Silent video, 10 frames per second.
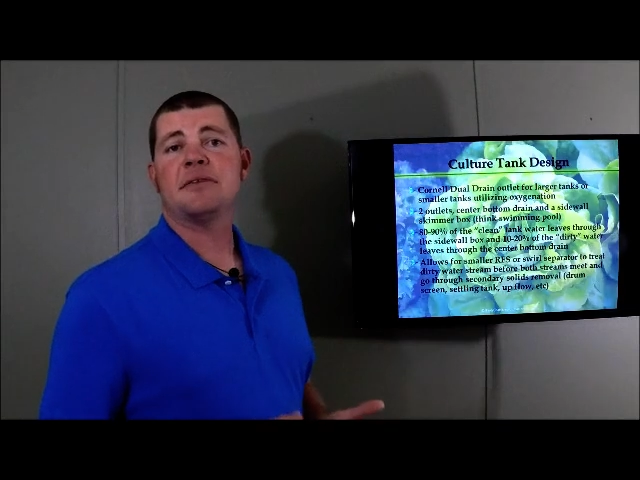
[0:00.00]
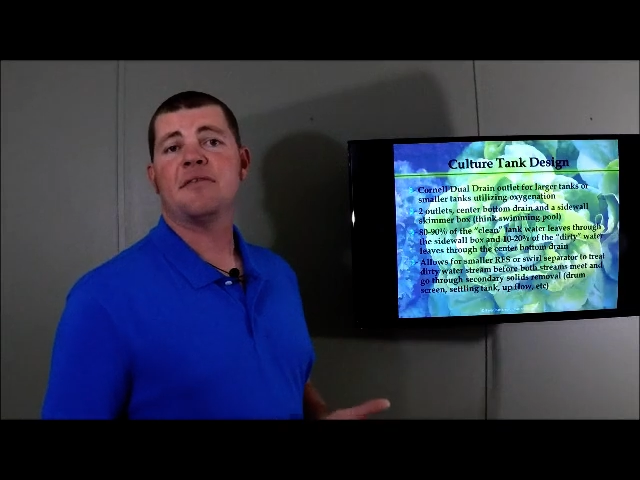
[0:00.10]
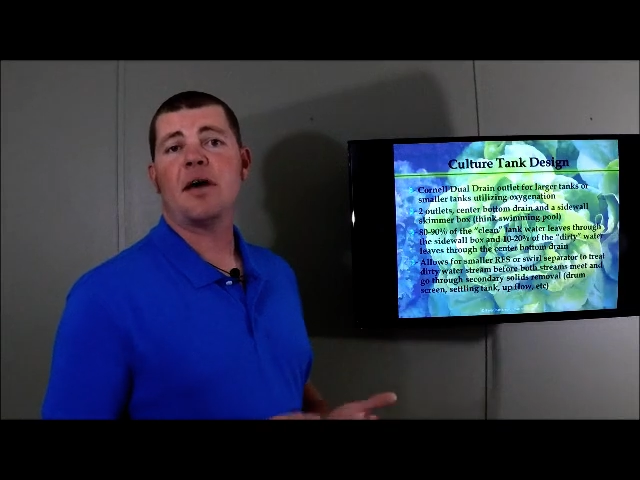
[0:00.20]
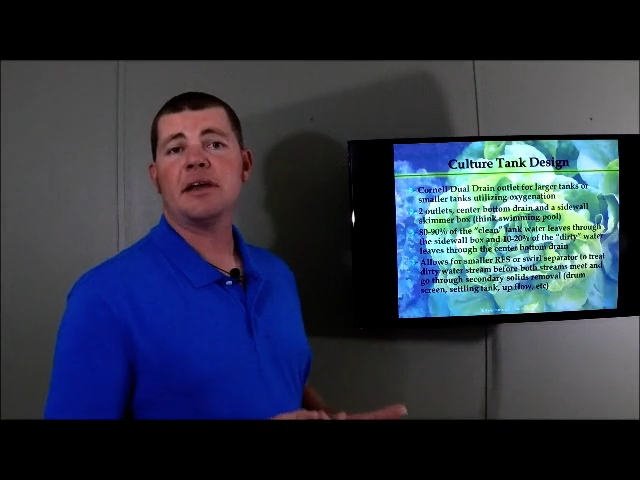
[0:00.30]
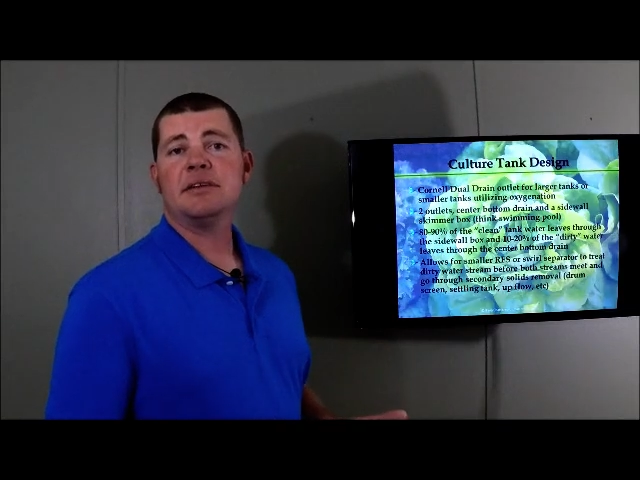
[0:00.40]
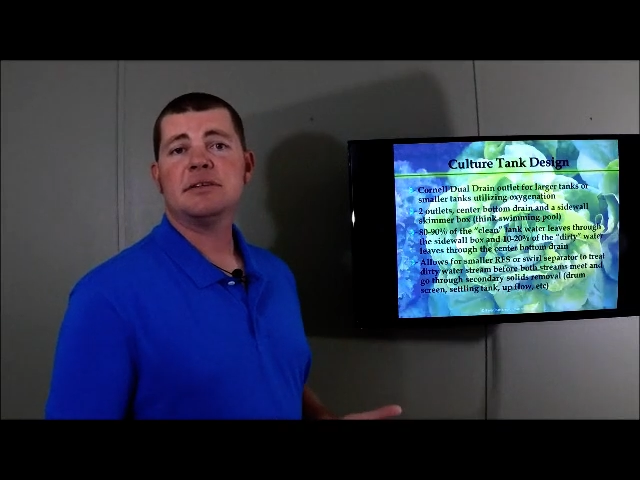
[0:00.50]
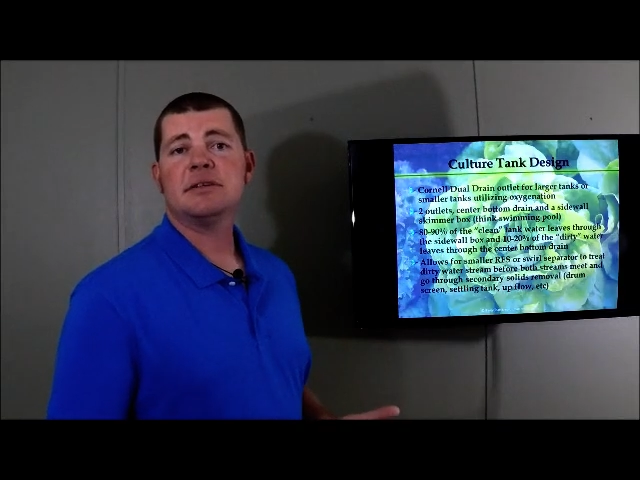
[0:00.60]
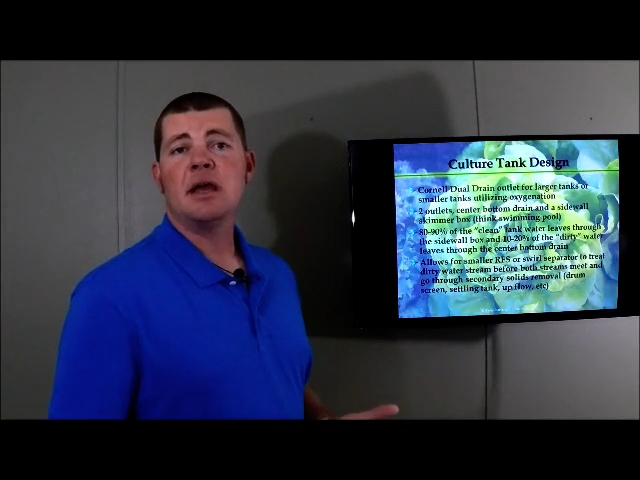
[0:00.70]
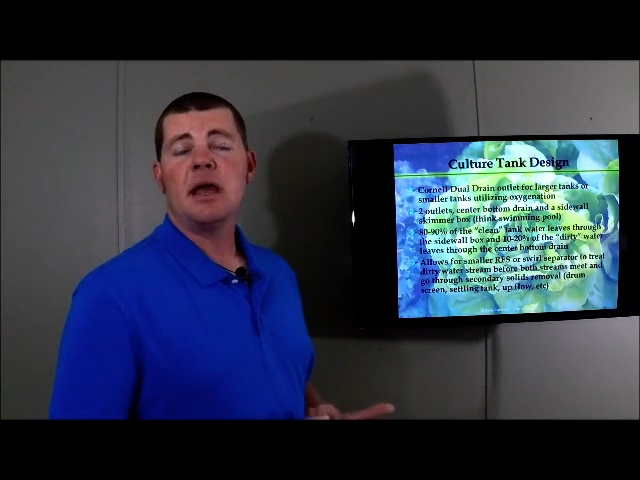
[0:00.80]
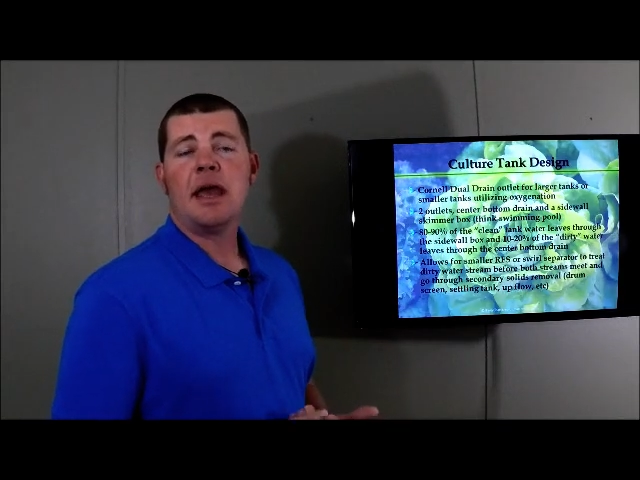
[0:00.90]

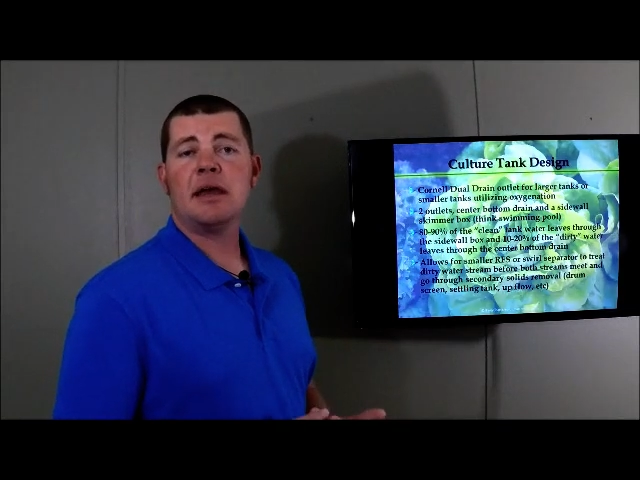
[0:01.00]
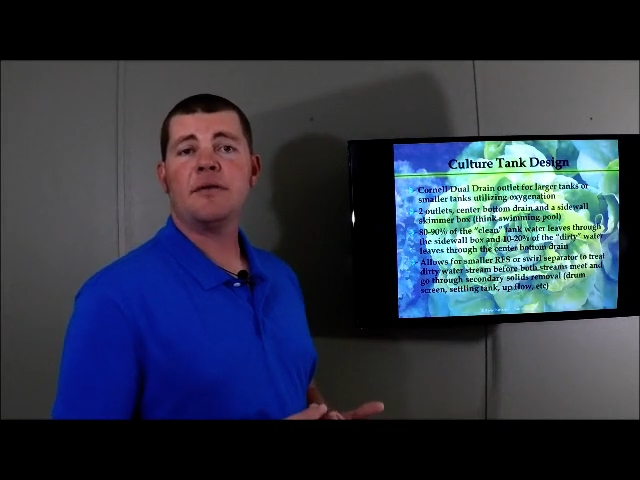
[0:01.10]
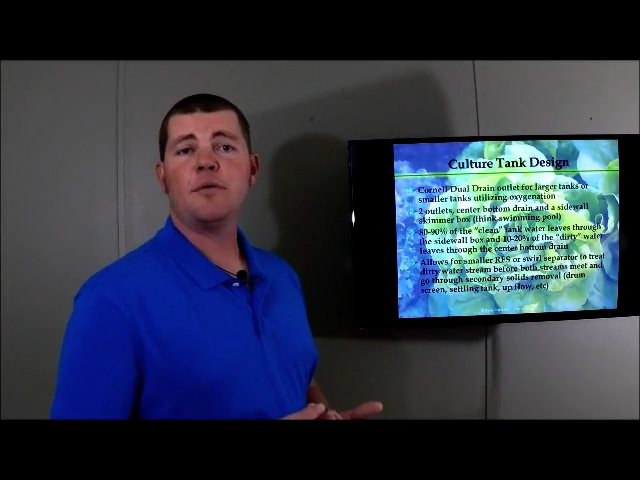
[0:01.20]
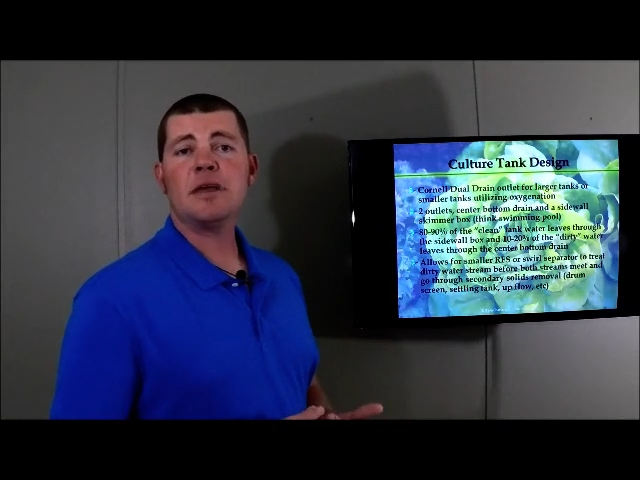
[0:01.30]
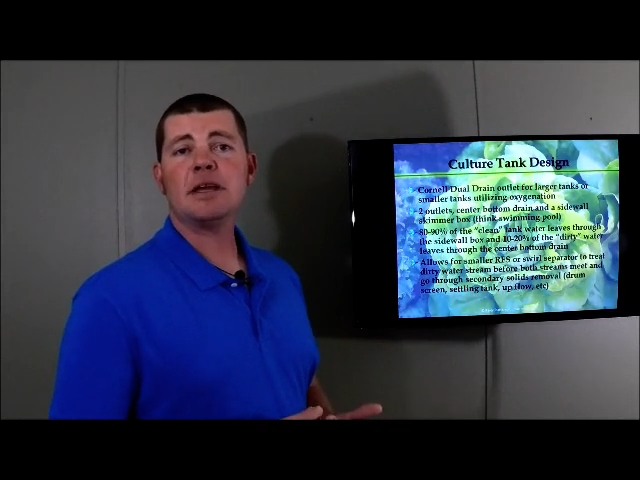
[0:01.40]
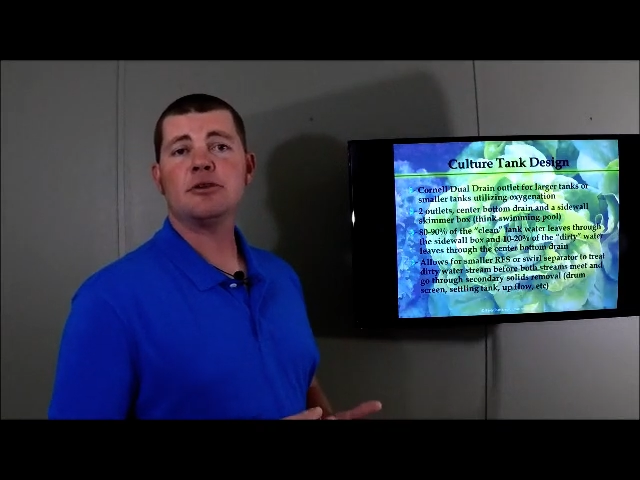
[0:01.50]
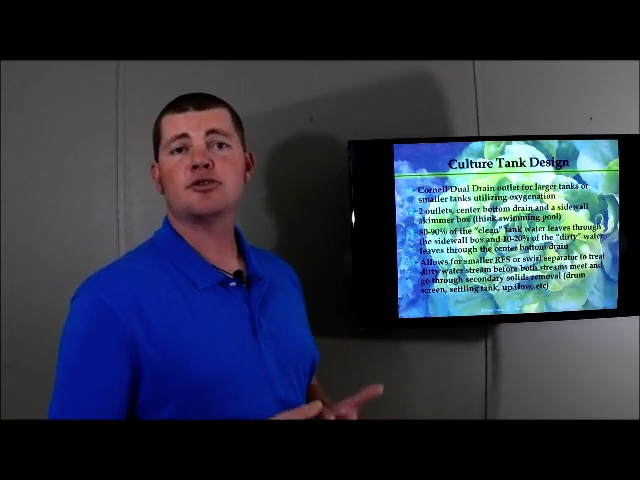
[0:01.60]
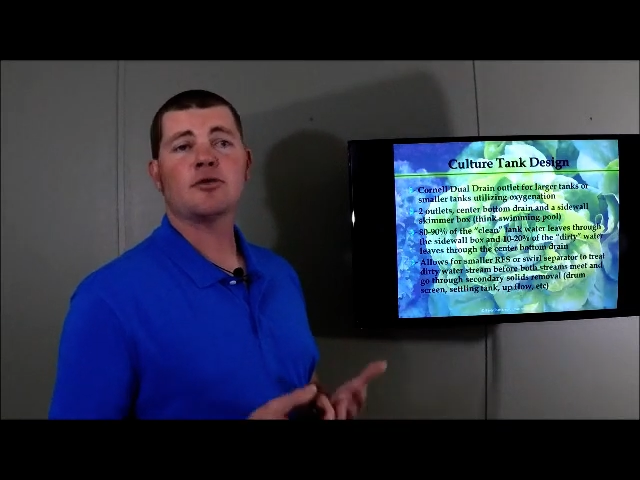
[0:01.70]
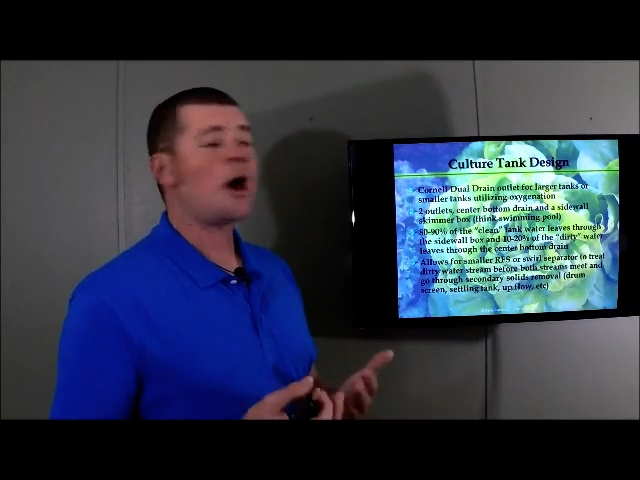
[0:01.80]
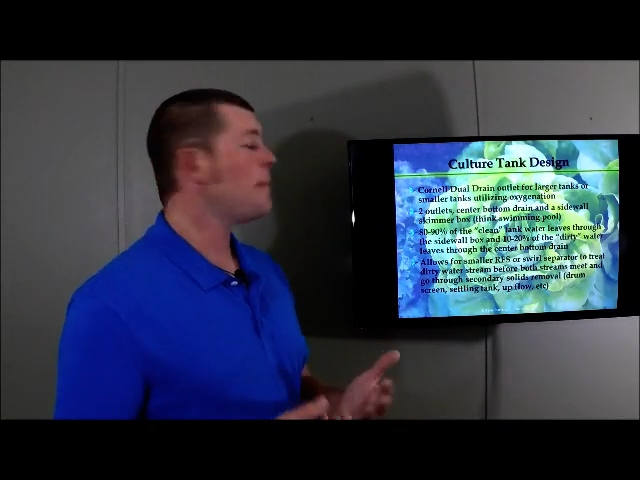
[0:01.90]
device. And if we can
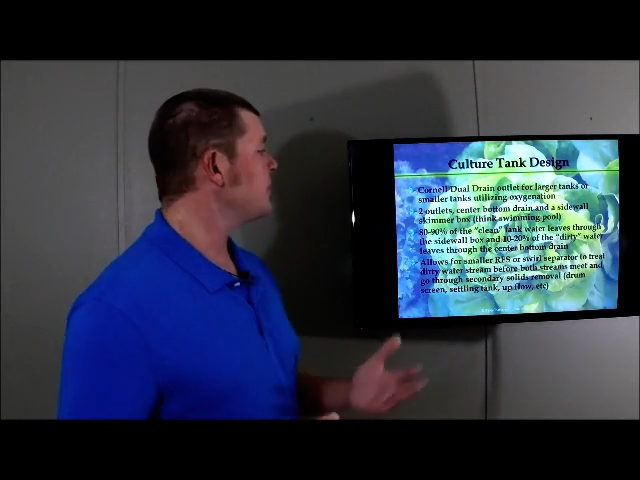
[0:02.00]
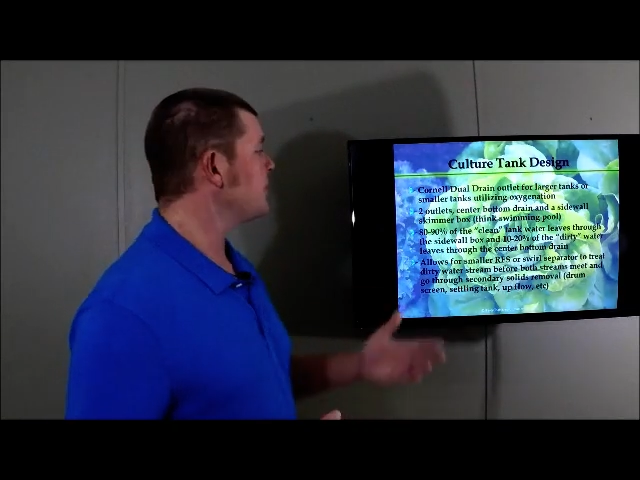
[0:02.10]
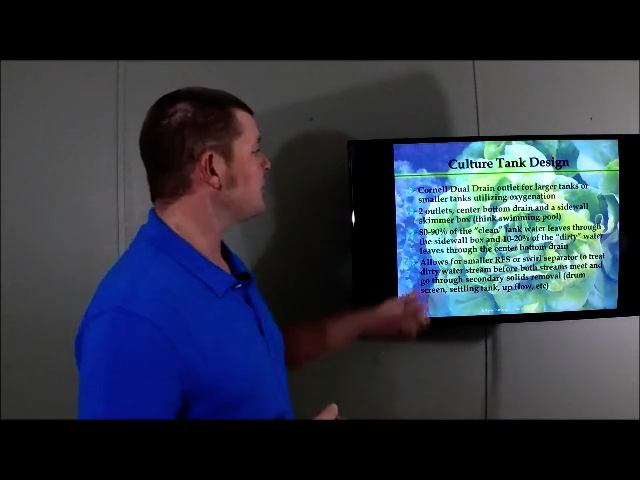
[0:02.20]
drop the